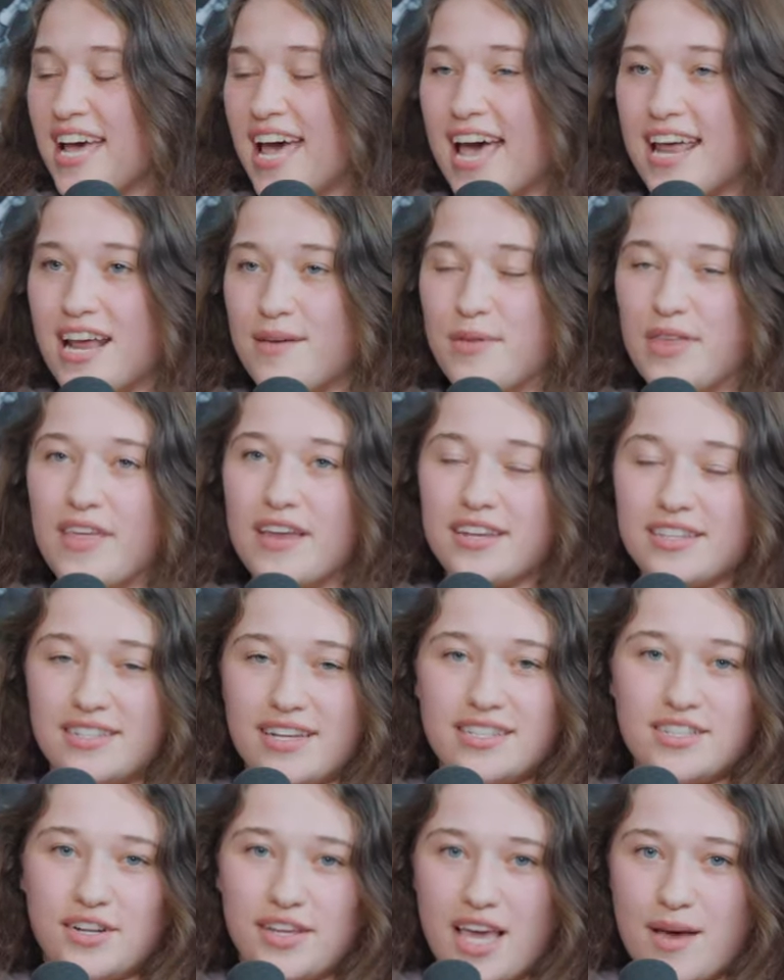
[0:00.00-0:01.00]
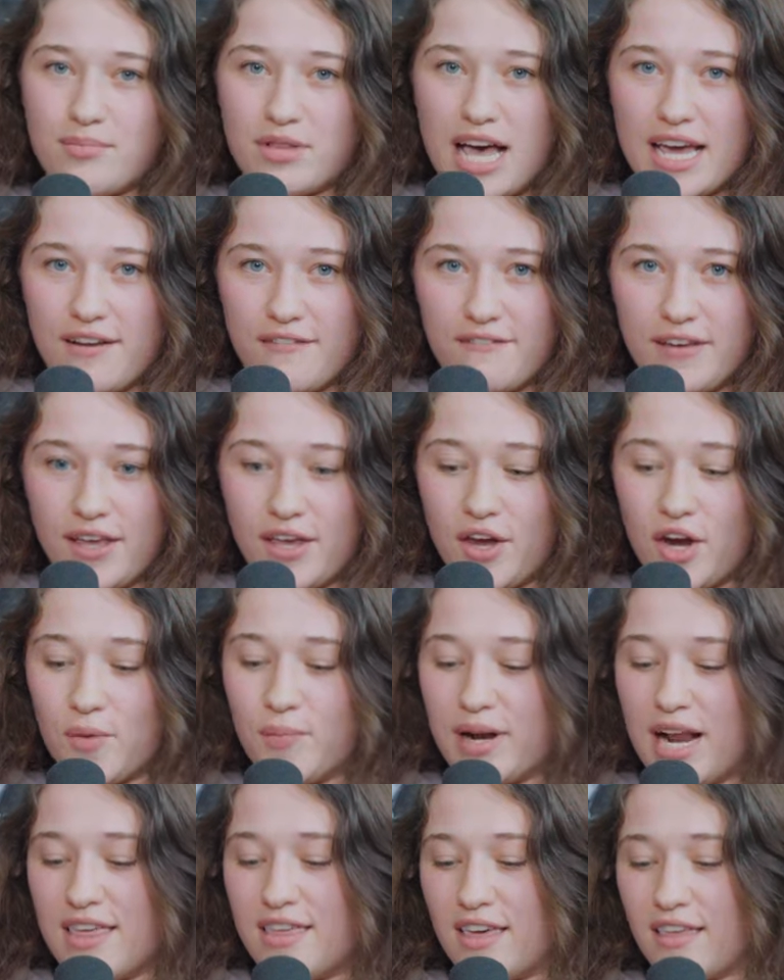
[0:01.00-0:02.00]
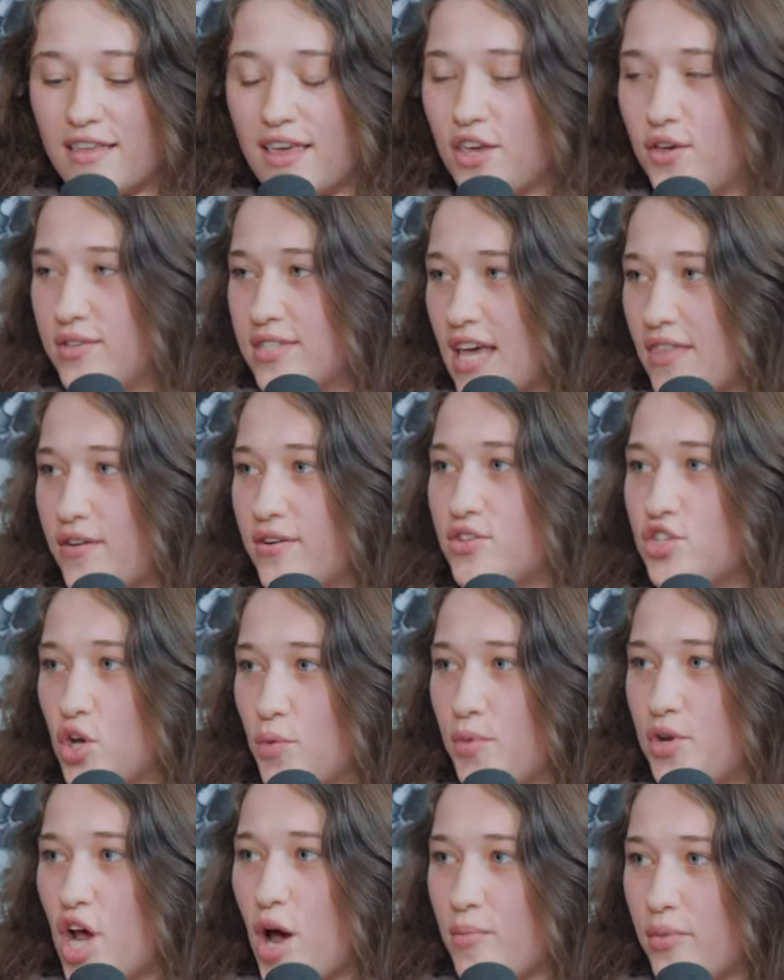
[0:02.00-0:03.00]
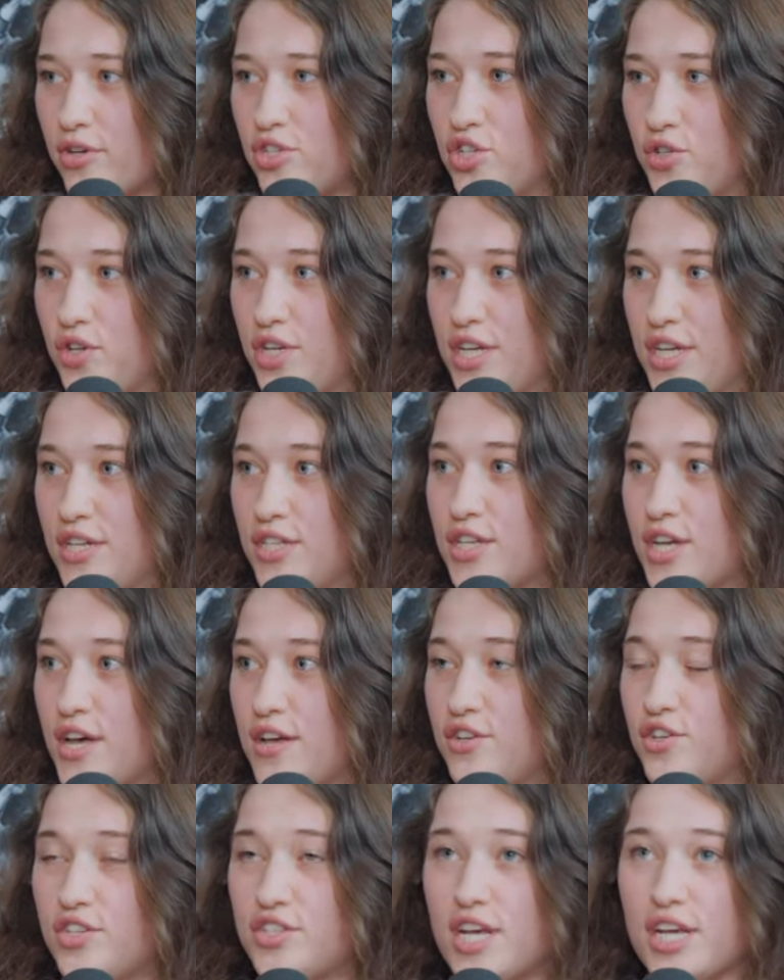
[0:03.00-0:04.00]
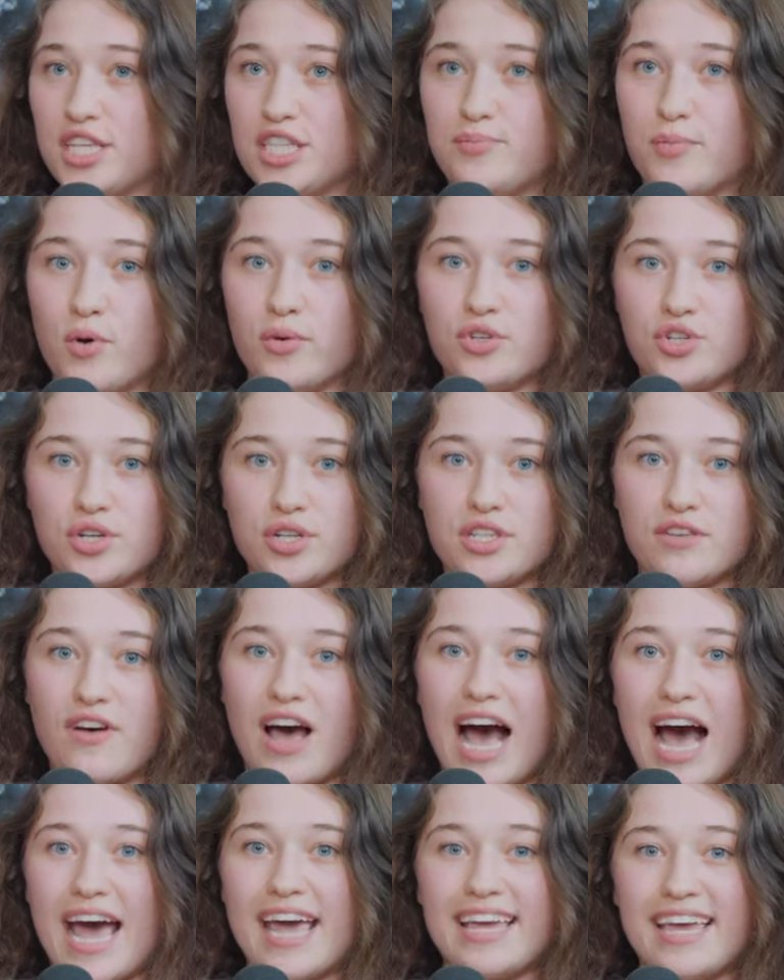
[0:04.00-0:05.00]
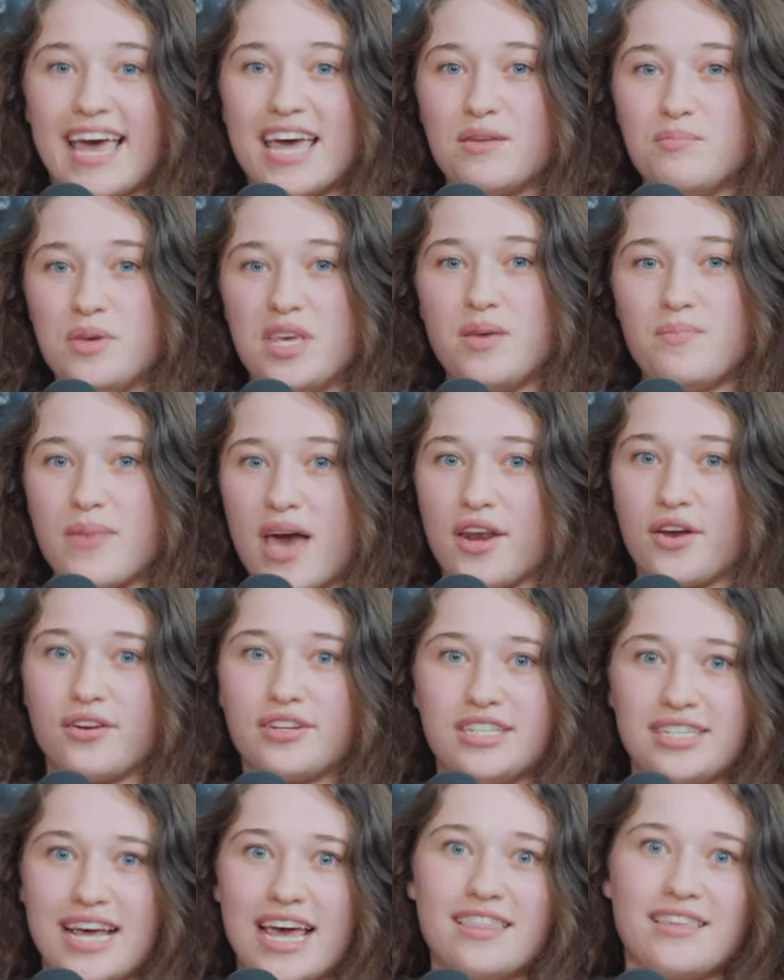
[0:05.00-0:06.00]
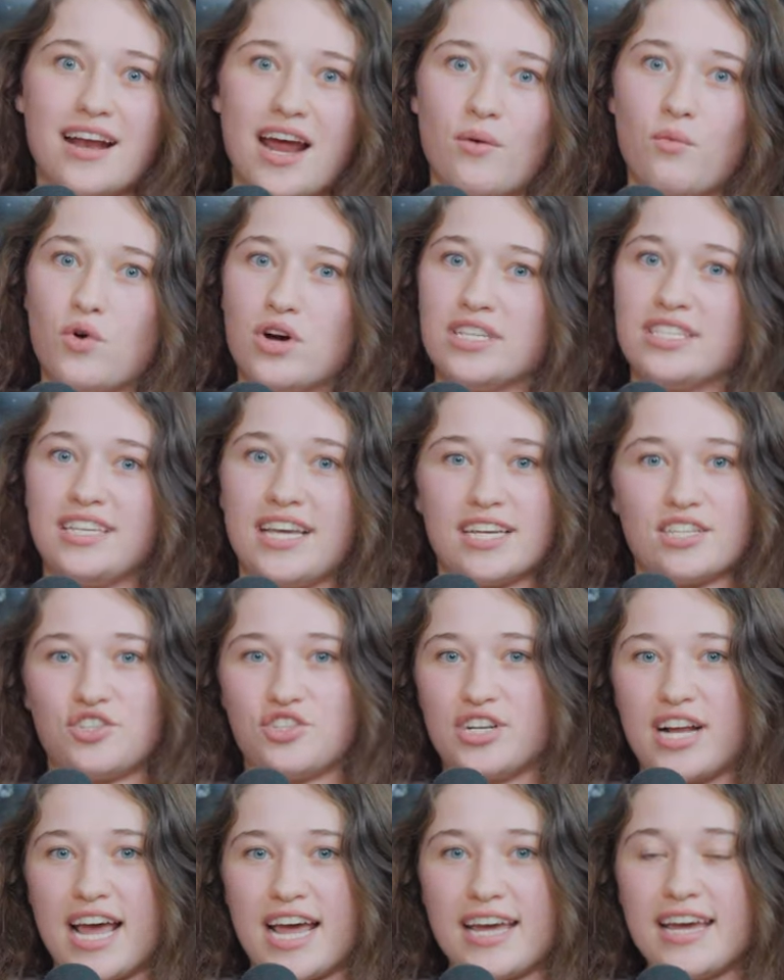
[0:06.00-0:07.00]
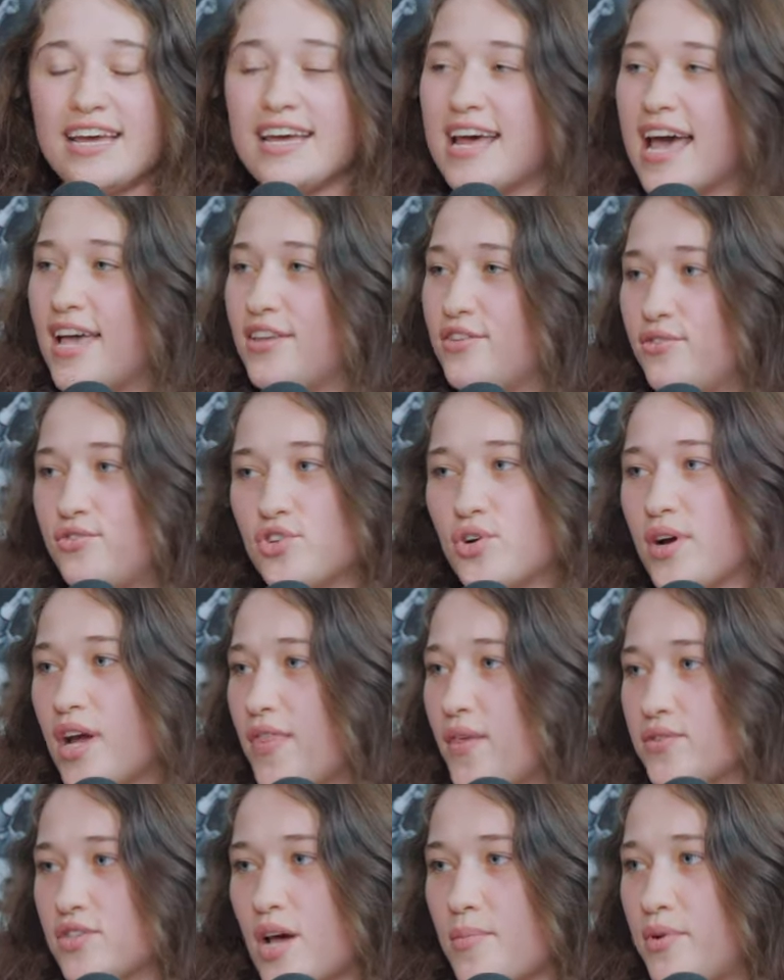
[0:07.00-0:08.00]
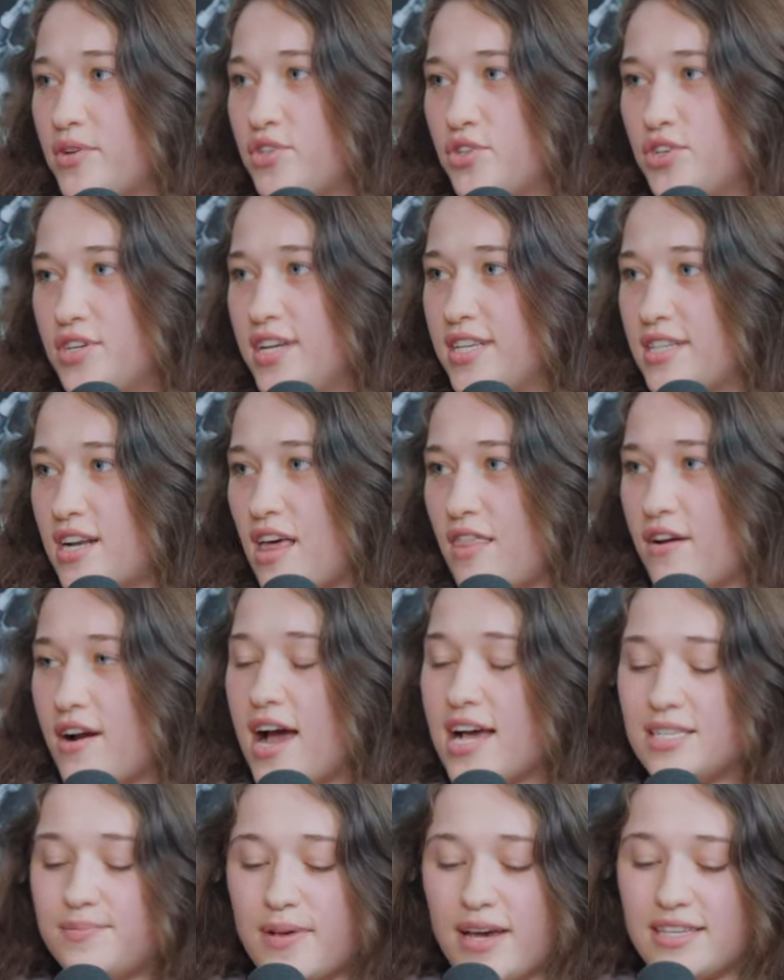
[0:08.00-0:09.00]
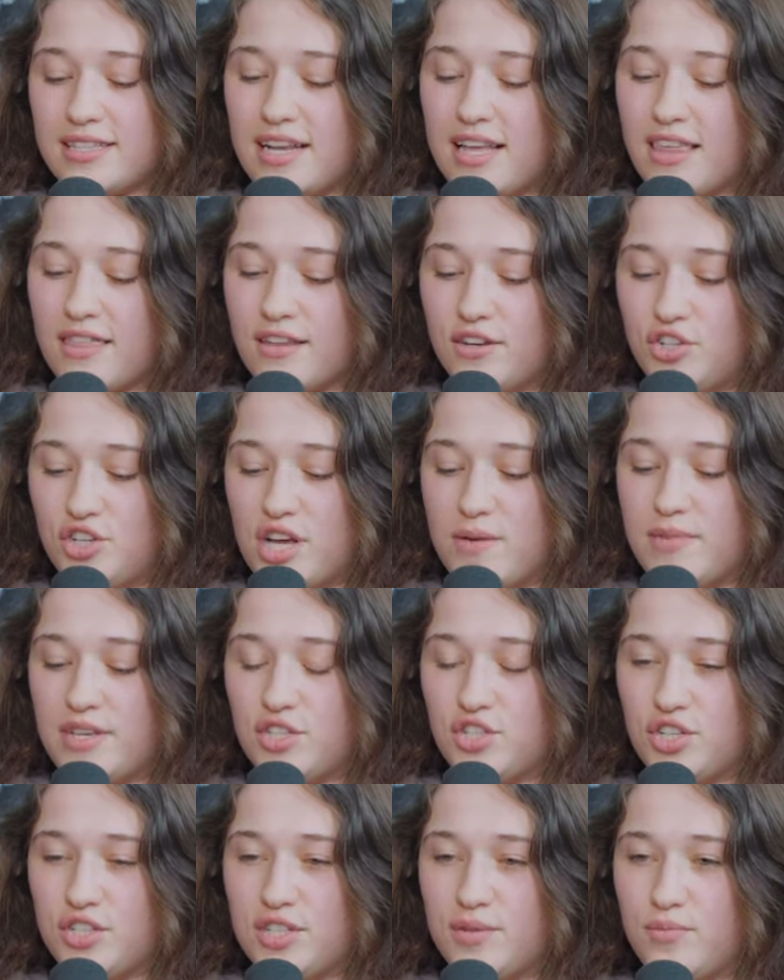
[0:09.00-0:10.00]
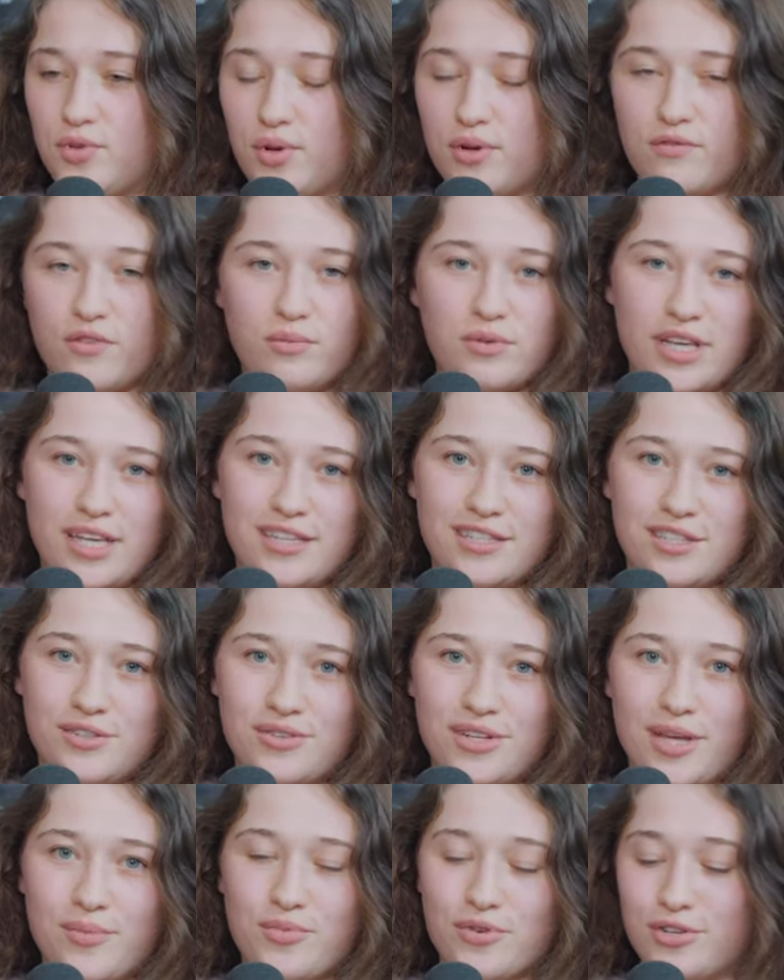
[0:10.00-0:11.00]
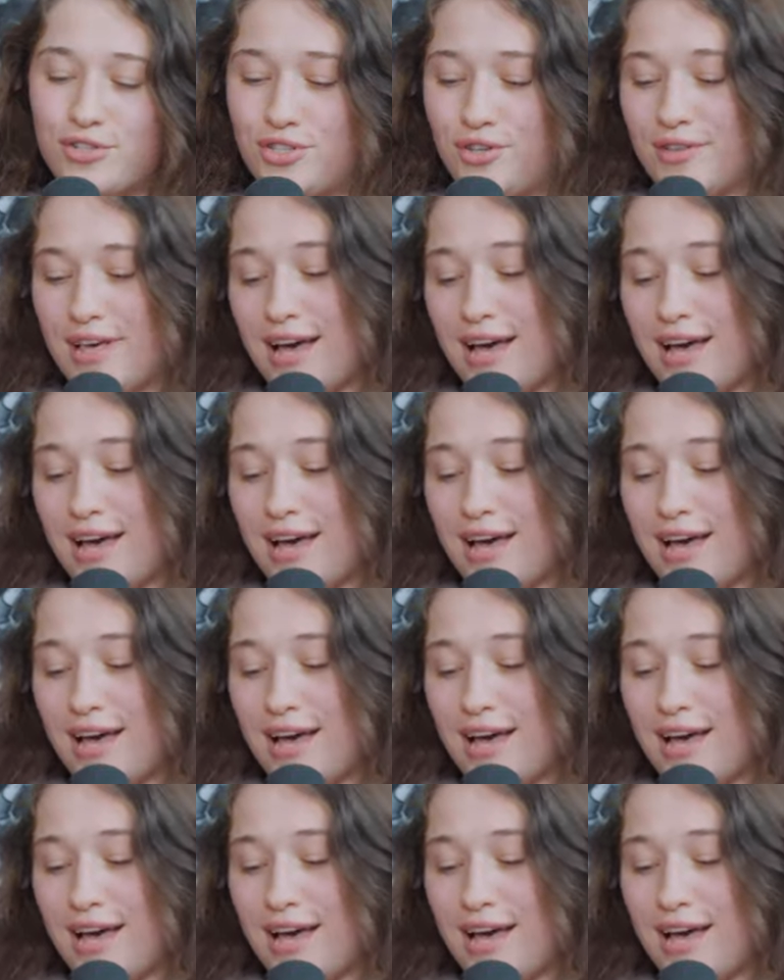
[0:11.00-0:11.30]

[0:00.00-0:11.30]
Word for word: And I mean, that doesn't necessarily apply to failure, but I think, like you said, there's so many opportunities and just exposures of I can be better today than I was yesterday. And you don't get those opportunities in other aspects. I think the gym is just a beautiful place to really pursue